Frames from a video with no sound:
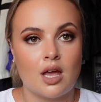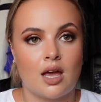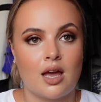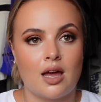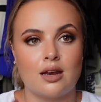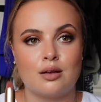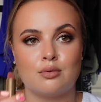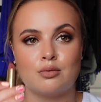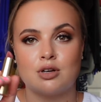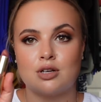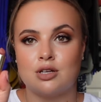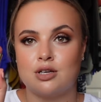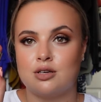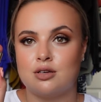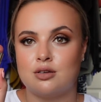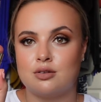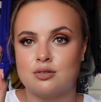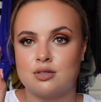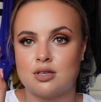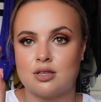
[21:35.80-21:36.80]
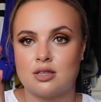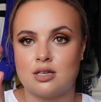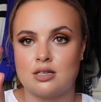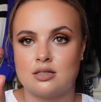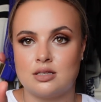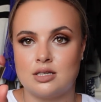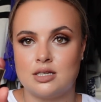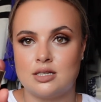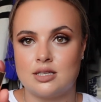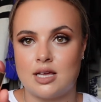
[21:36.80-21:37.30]
And I'm going to use
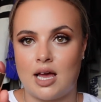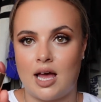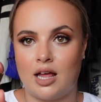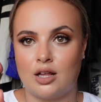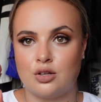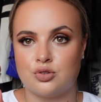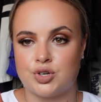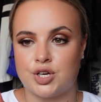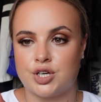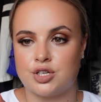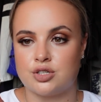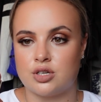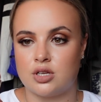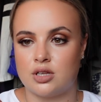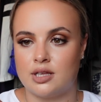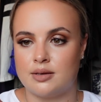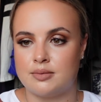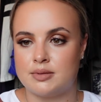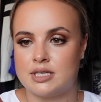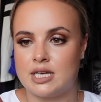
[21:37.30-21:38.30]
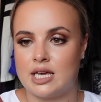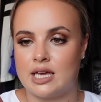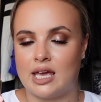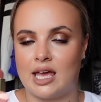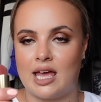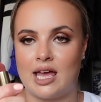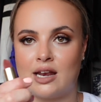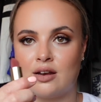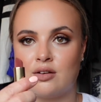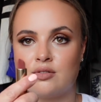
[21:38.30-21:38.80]
this Lisa Eldridge lipstick
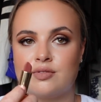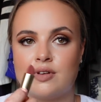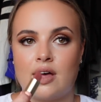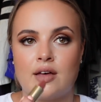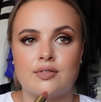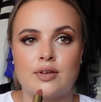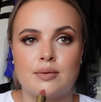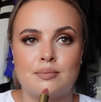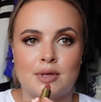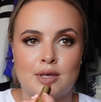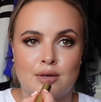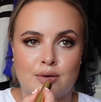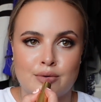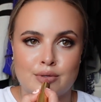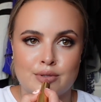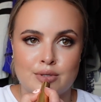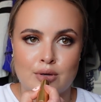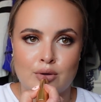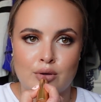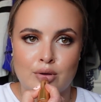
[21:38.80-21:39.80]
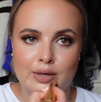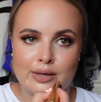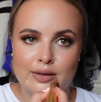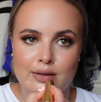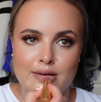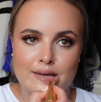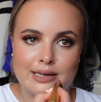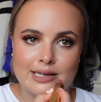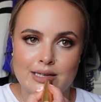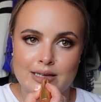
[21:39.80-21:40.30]
in Velvet Muse.
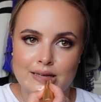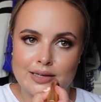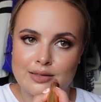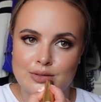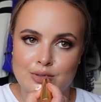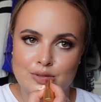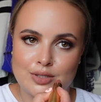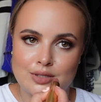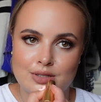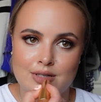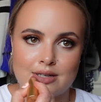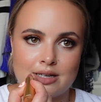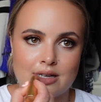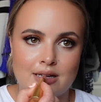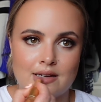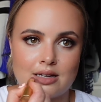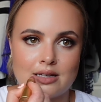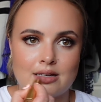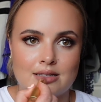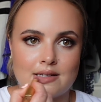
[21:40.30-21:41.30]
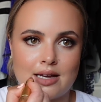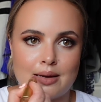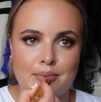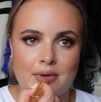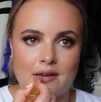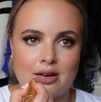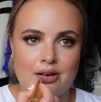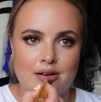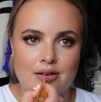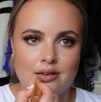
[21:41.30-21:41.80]
I'm just going to kind of dab
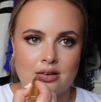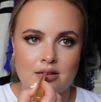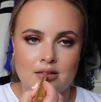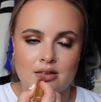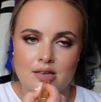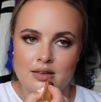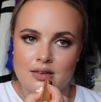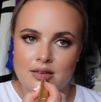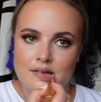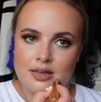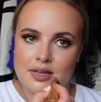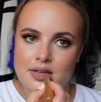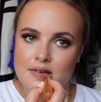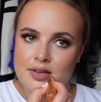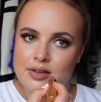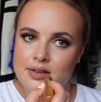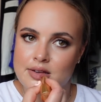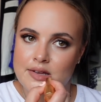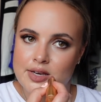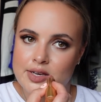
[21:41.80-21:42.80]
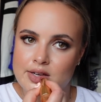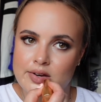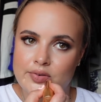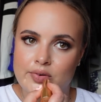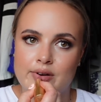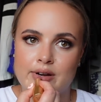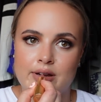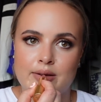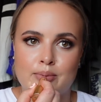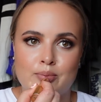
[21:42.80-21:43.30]
it on. Don't
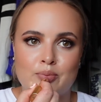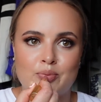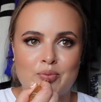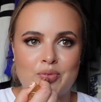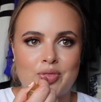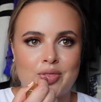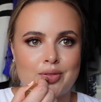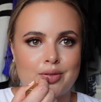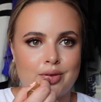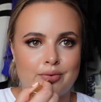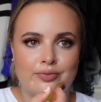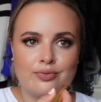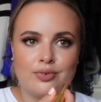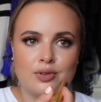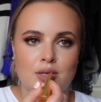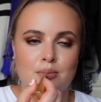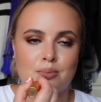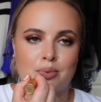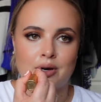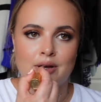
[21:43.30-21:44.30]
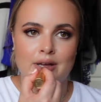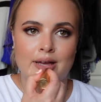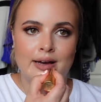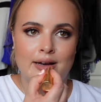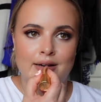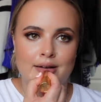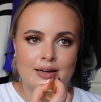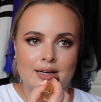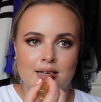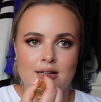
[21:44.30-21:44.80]
want to fully put it
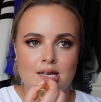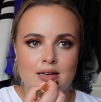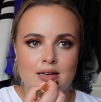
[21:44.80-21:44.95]
on.